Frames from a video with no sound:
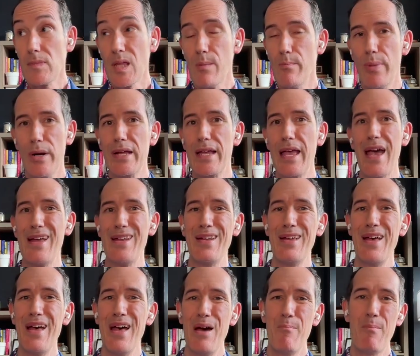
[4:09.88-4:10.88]
But
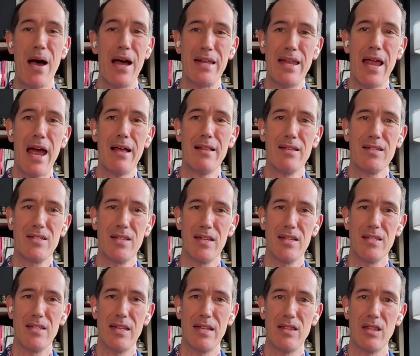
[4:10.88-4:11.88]
again, my
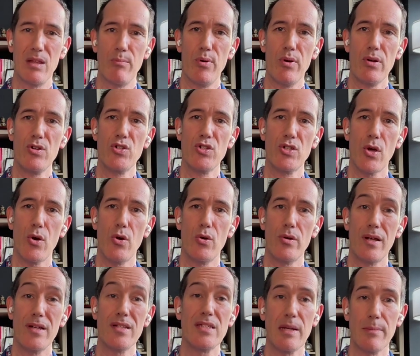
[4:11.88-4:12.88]
analysis in the book showed
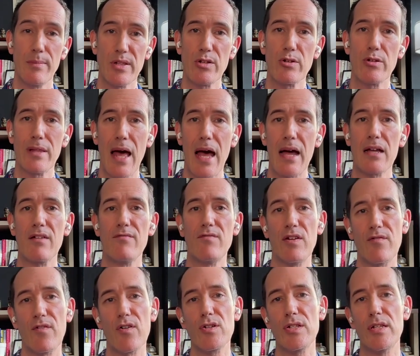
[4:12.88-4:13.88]
a similar lack of
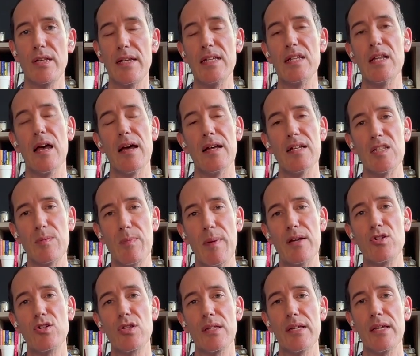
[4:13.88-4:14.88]
diversity,
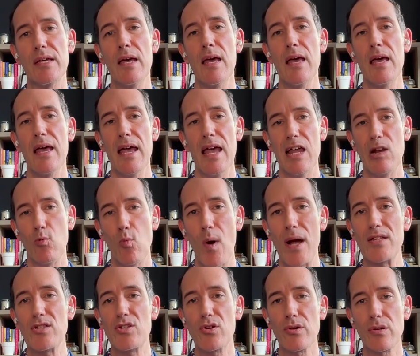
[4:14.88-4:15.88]
especially in
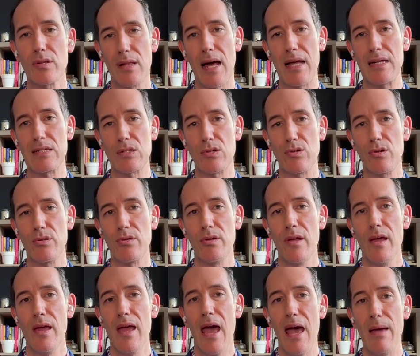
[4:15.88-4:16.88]
Western classical
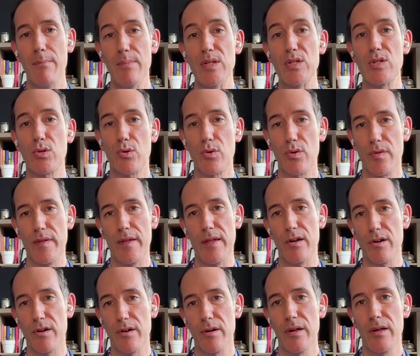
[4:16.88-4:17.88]
and musical
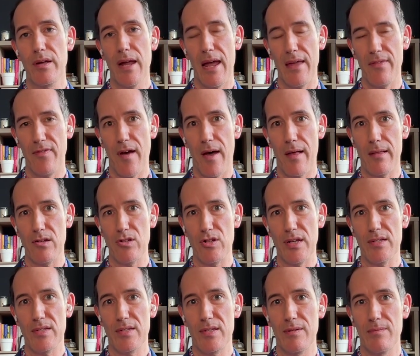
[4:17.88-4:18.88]
theater
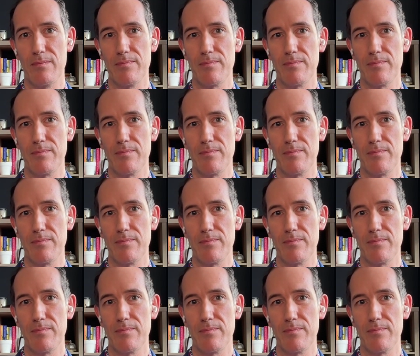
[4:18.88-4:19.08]
anthologies.